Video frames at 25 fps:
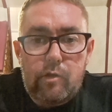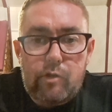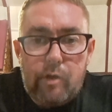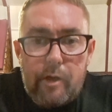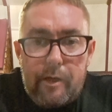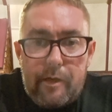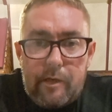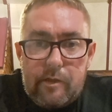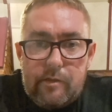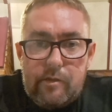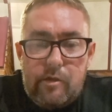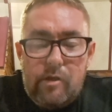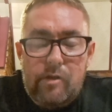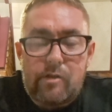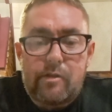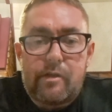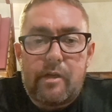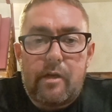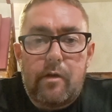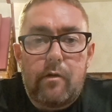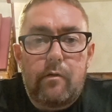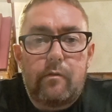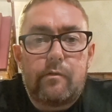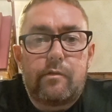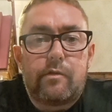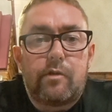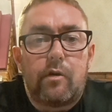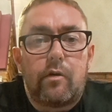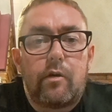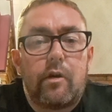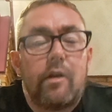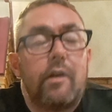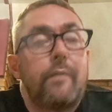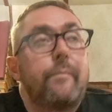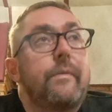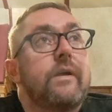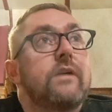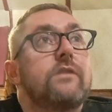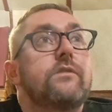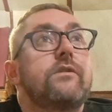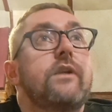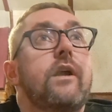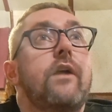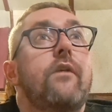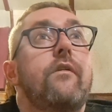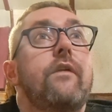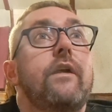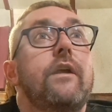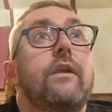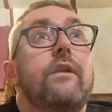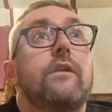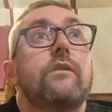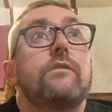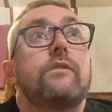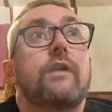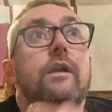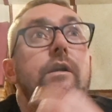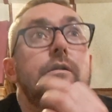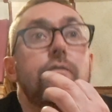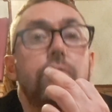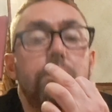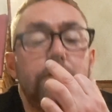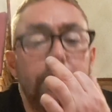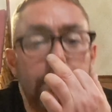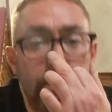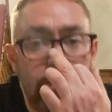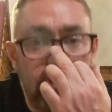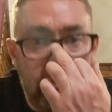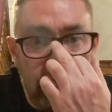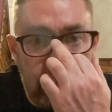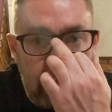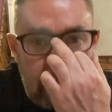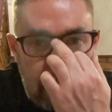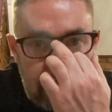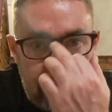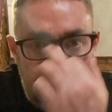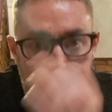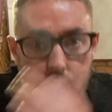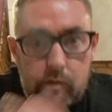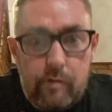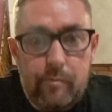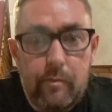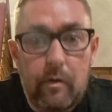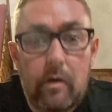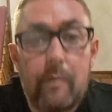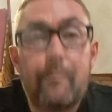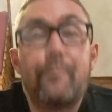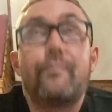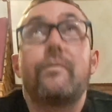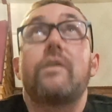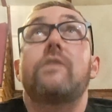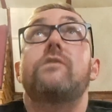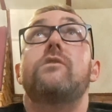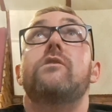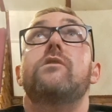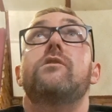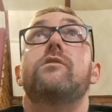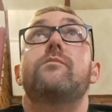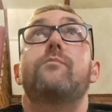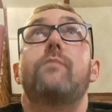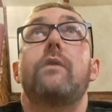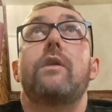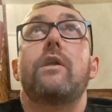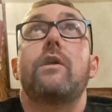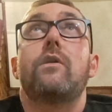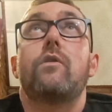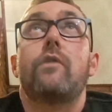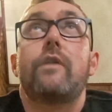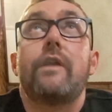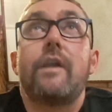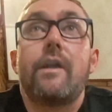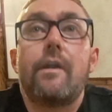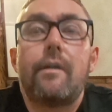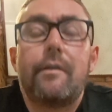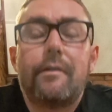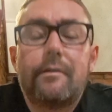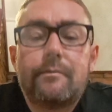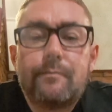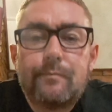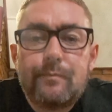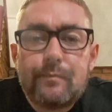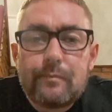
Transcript: trying to suss out sort of the best area in this house to do the reviews, but this is pretty good here.